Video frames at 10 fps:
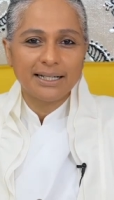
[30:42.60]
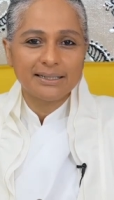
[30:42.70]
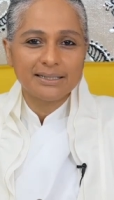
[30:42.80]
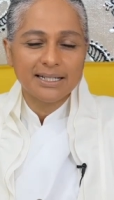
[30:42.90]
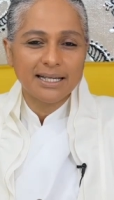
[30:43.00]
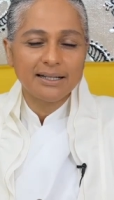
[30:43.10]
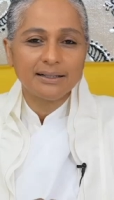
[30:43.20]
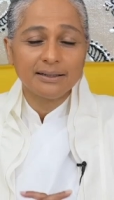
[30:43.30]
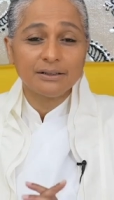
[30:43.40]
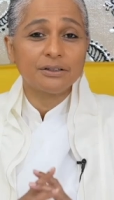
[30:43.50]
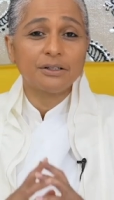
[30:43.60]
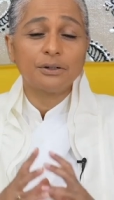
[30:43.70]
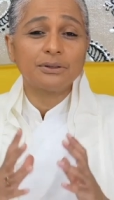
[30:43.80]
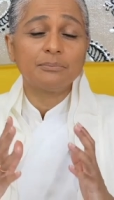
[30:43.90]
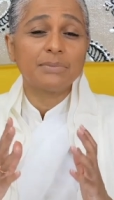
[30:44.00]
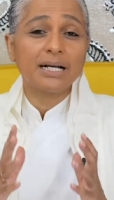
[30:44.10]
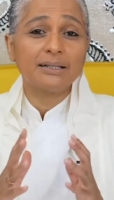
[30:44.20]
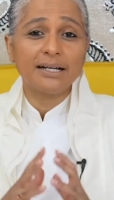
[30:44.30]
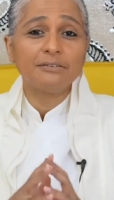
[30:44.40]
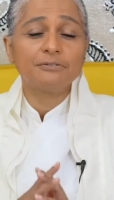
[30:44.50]
and take not only my
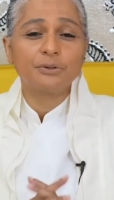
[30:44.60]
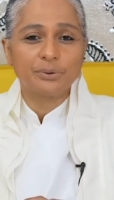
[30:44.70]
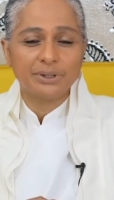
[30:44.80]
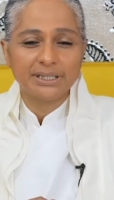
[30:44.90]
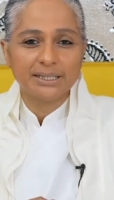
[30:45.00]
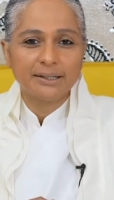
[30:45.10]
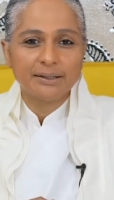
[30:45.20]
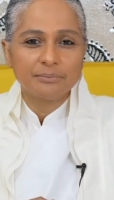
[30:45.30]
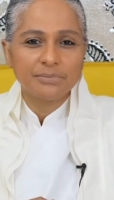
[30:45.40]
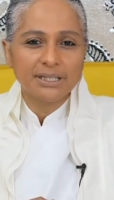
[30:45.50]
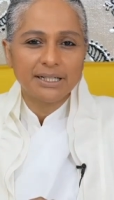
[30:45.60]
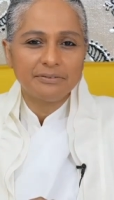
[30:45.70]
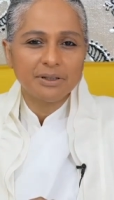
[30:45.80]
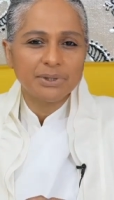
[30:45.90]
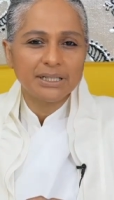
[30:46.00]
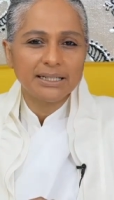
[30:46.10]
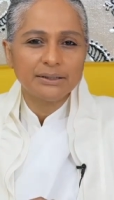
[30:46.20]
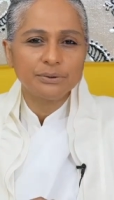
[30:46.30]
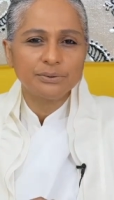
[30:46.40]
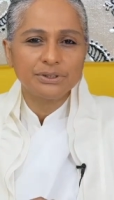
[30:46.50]
life forward, but
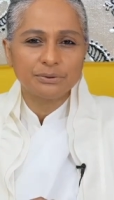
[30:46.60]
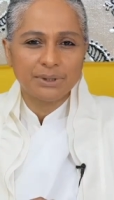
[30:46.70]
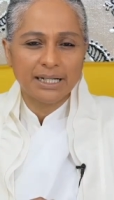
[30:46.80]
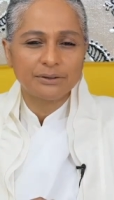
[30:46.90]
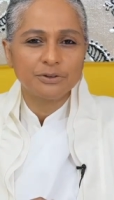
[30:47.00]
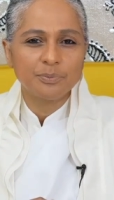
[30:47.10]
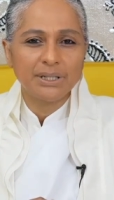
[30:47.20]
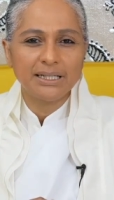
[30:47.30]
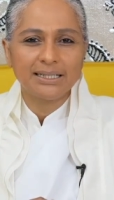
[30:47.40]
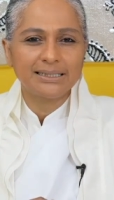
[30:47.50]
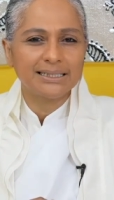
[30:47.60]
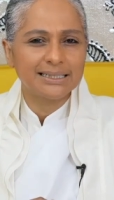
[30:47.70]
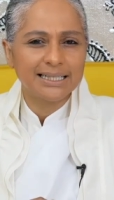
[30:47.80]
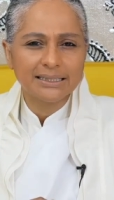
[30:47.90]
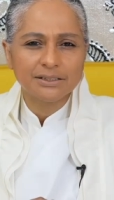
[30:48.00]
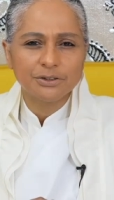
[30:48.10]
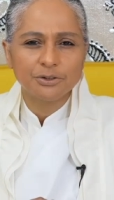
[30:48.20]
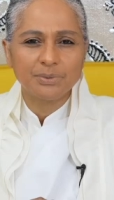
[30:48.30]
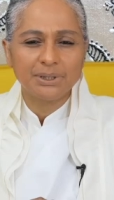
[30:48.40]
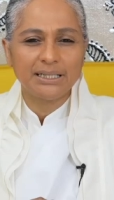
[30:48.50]
everybody who is around me and connected
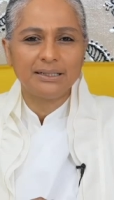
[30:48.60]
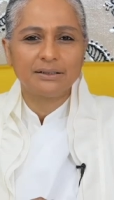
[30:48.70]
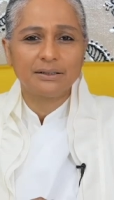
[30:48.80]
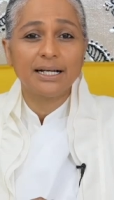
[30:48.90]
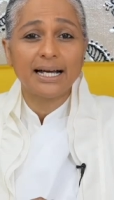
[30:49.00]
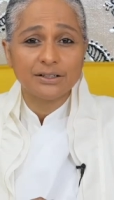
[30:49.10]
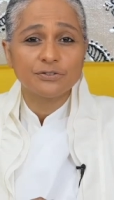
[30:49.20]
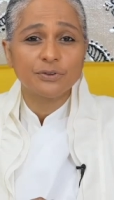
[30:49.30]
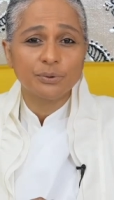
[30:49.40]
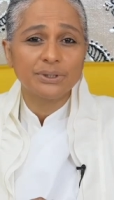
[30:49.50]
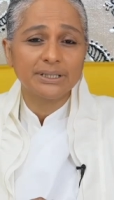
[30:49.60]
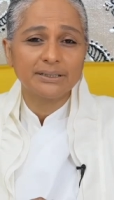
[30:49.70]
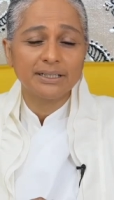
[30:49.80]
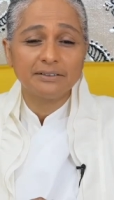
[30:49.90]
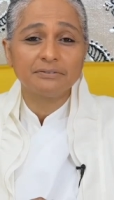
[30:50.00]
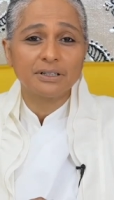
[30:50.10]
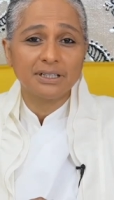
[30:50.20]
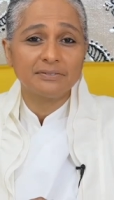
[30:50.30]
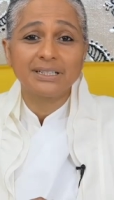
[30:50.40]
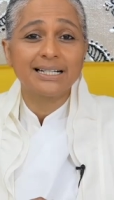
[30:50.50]
to me as forward, if
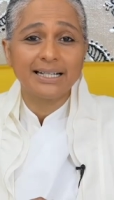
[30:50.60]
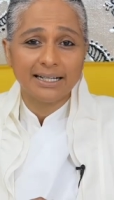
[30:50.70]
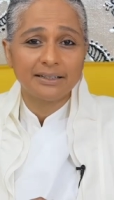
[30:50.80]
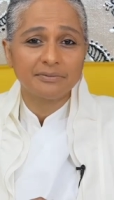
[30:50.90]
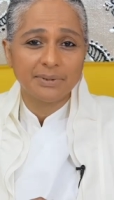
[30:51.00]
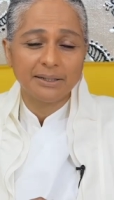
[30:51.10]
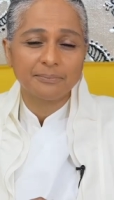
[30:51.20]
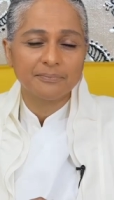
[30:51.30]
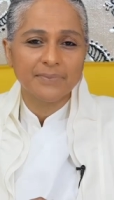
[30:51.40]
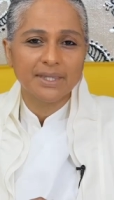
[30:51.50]
not even ahead of me.